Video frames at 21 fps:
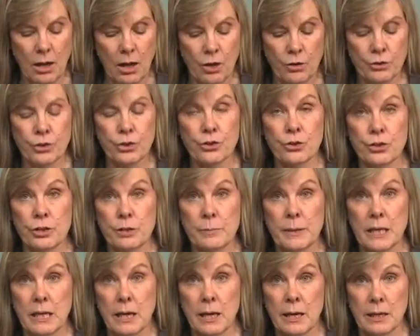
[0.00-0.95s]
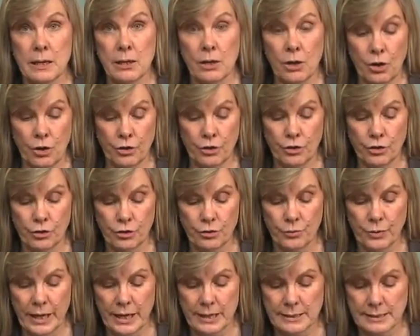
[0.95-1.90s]
All you're going to be cutting are your
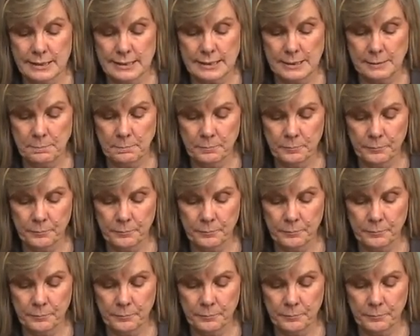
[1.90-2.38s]
threads.